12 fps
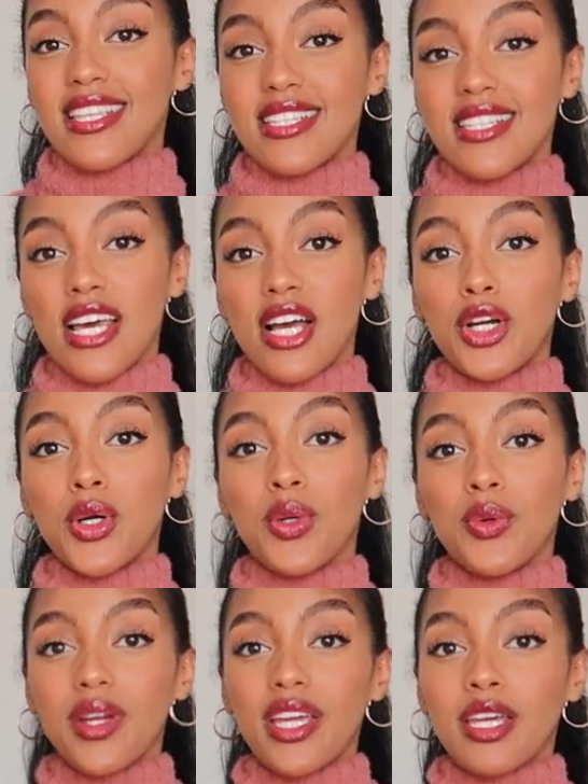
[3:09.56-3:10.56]
This
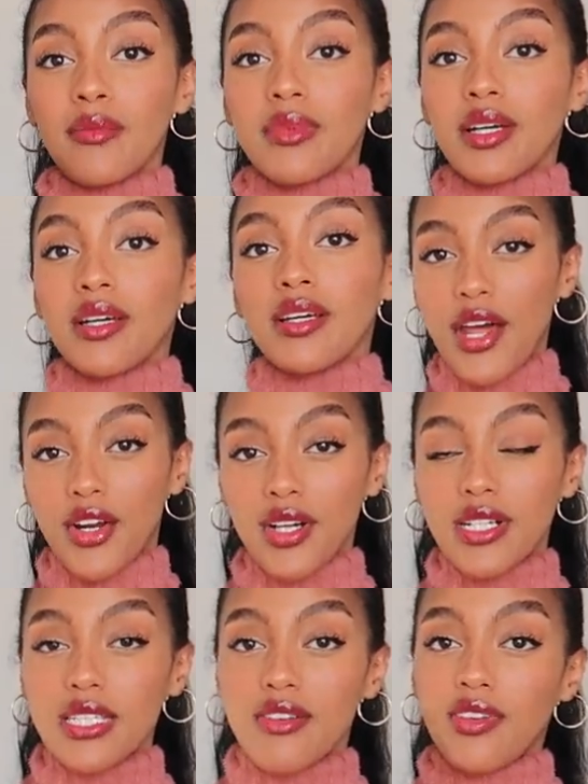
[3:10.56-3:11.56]
cream sweater,
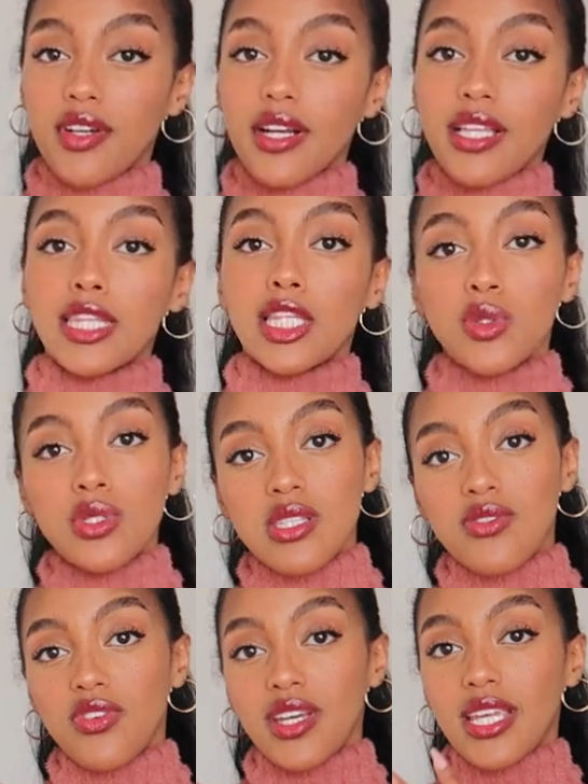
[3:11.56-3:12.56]
it's a very
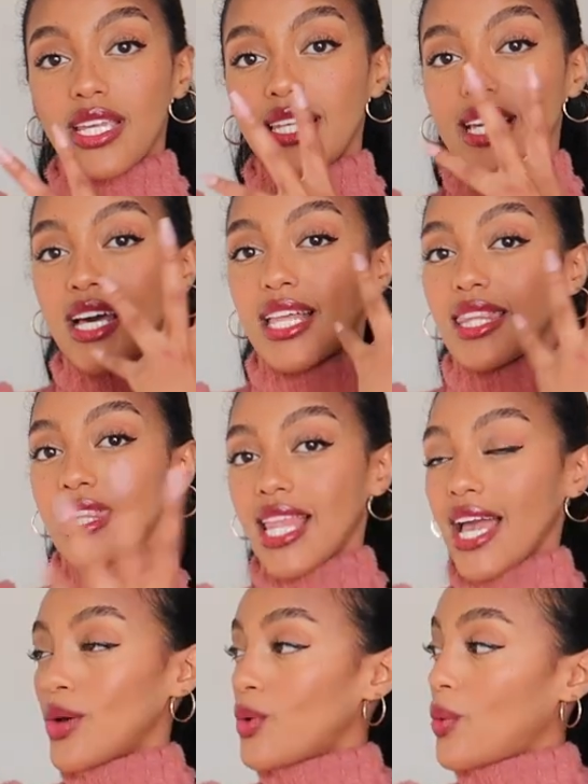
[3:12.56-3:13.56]
loose fitted,
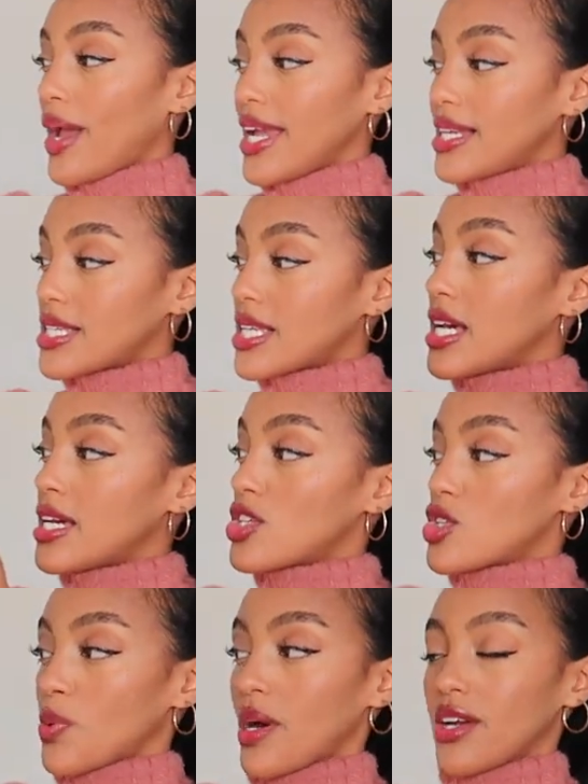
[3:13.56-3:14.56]
lightweight
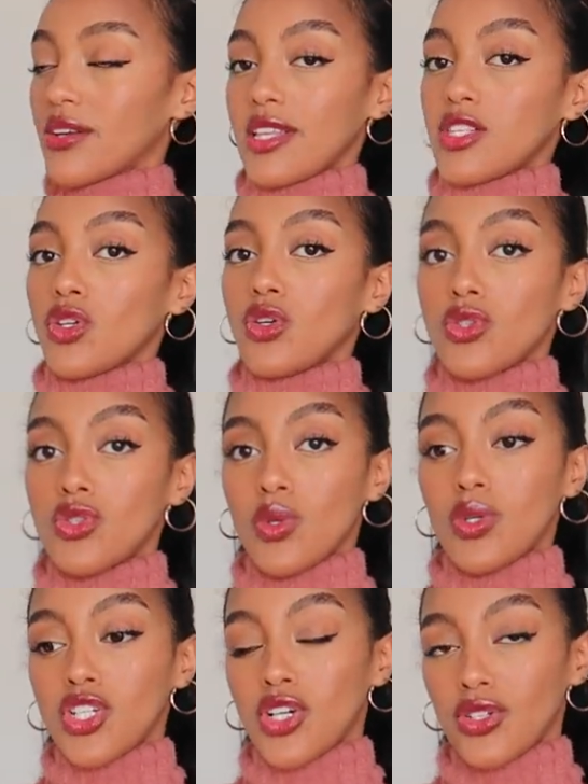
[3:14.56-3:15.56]
sweater that's
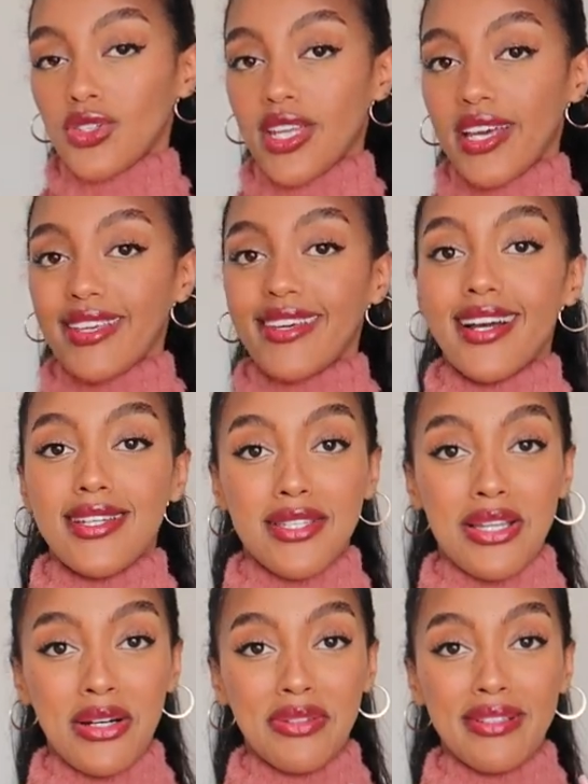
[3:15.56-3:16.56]
also a turtleneck, you
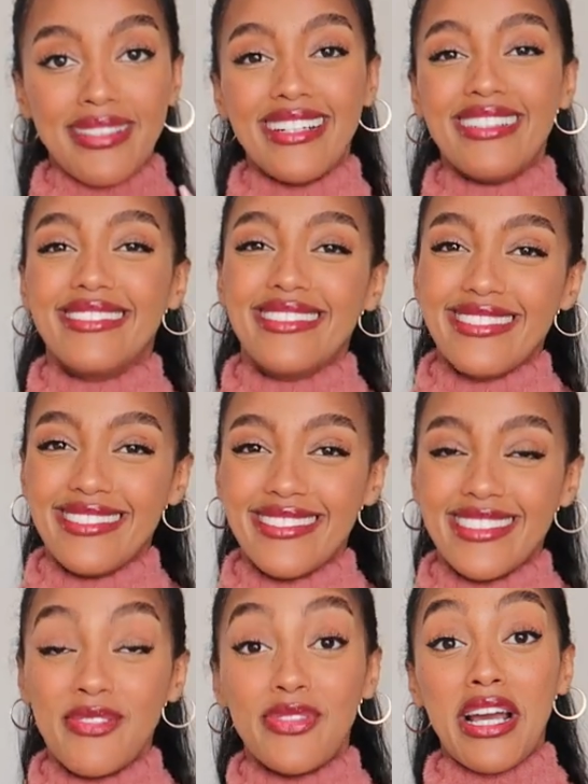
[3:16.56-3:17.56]
guys know.
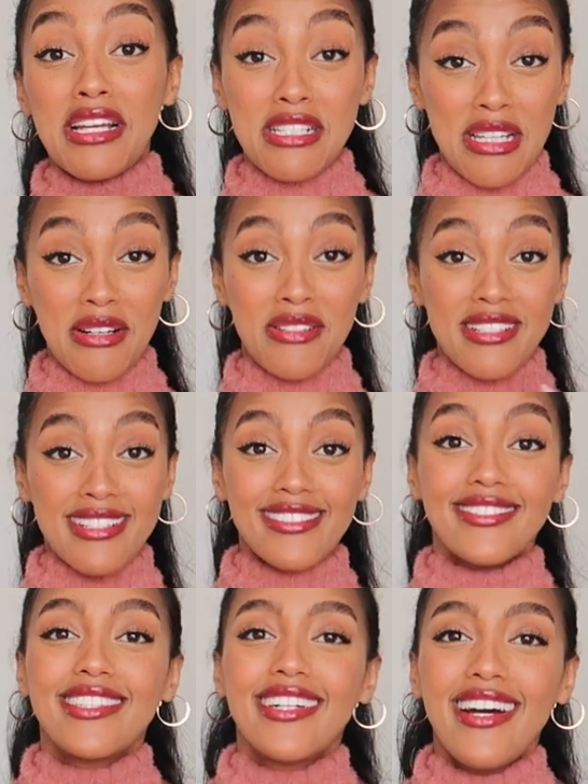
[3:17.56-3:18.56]
If you guys don't,
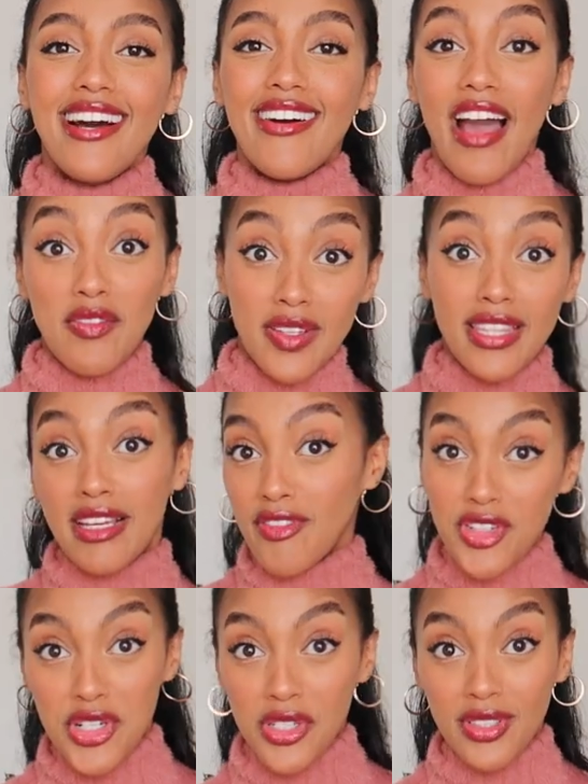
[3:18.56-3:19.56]
I have a thing
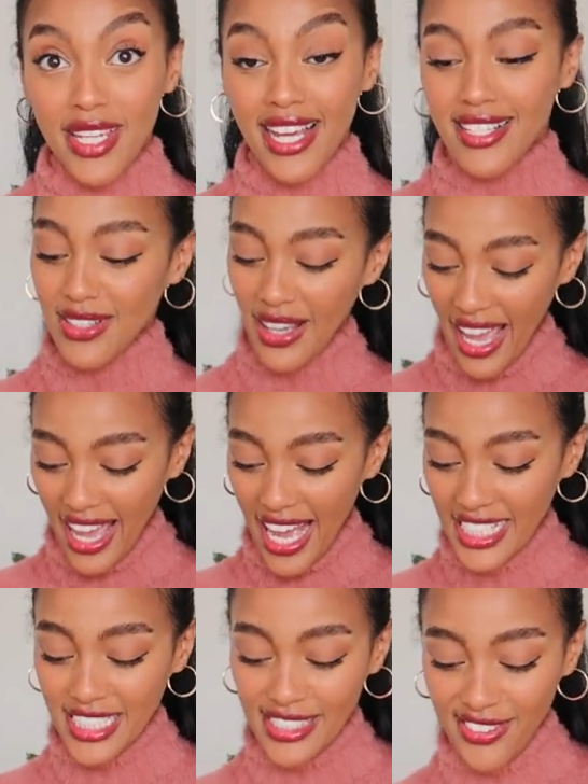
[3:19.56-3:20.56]
for turtlenecks, okay?
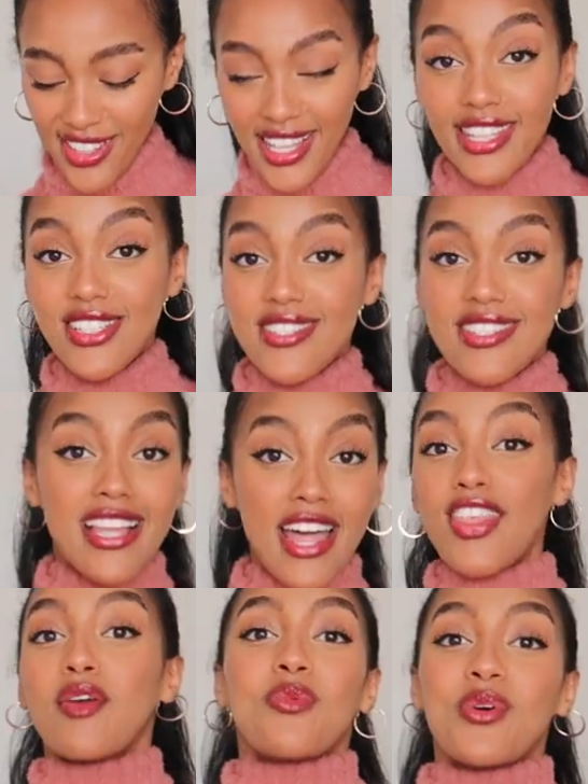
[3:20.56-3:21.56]
I just feel like there's
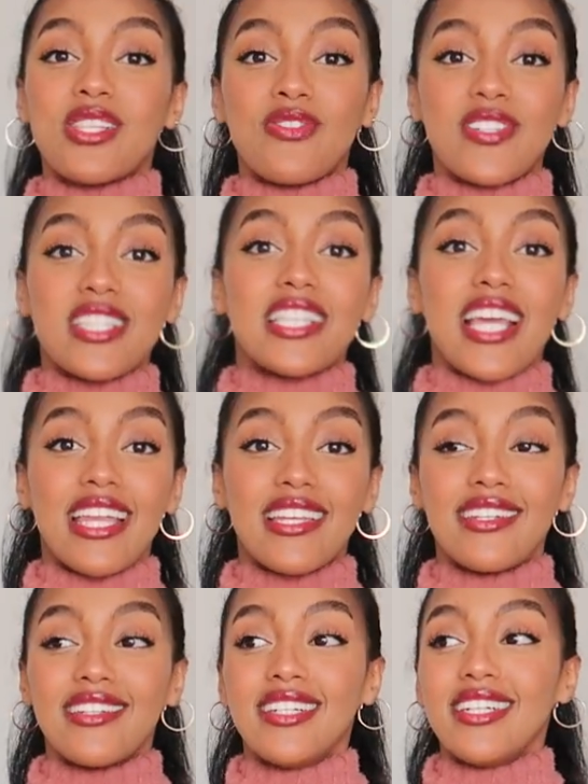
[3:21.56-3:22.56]
nothing more
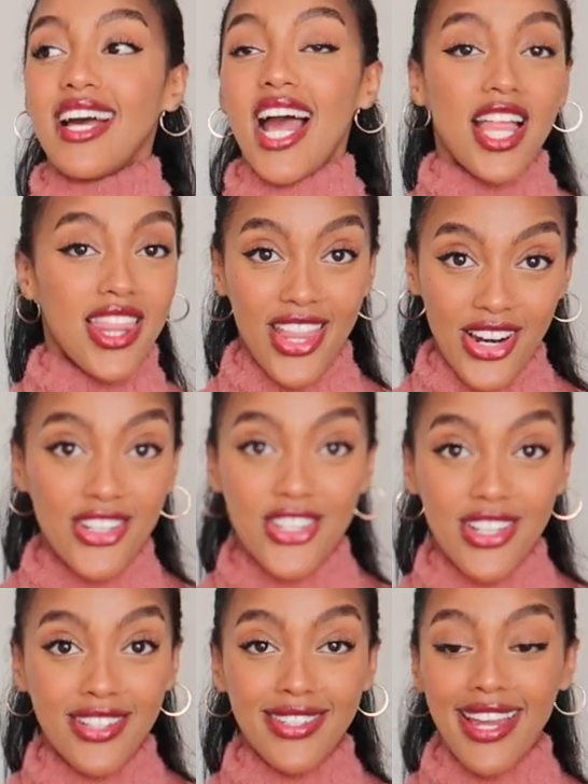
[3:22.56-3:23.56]
sophisticated than a
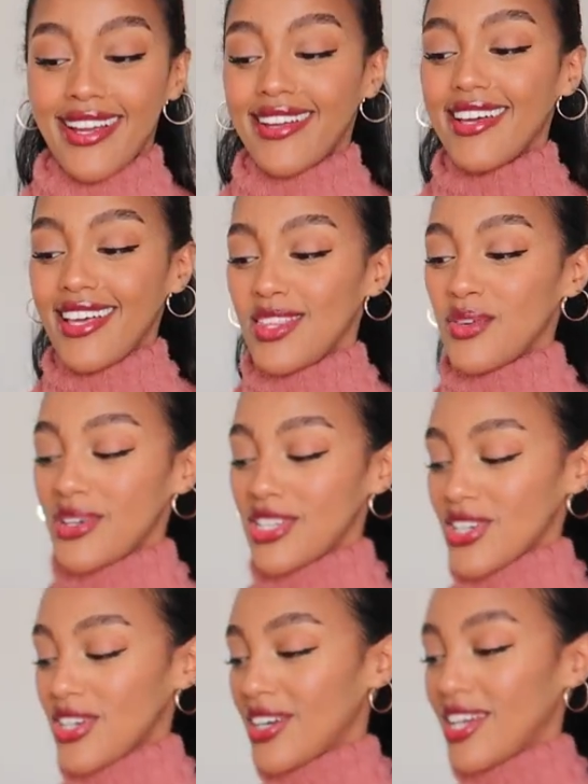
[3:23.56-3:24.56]
turtleneck in the
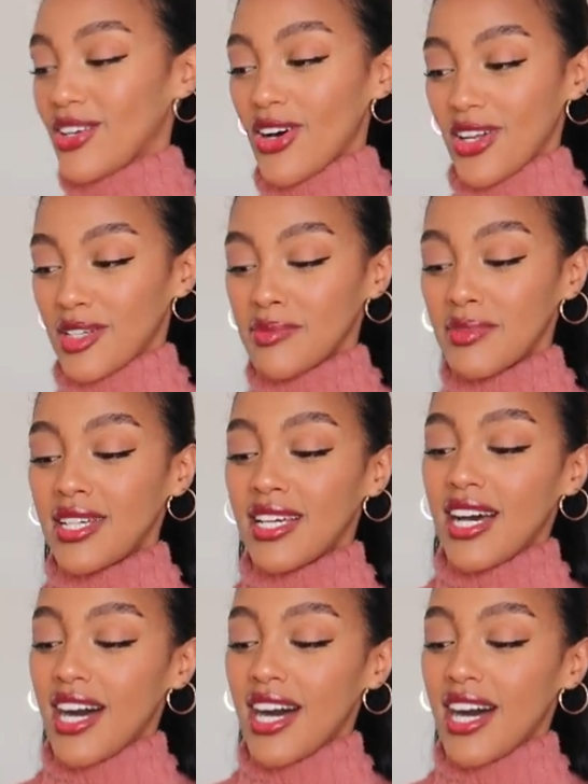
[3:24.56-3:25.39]
winter and autumn.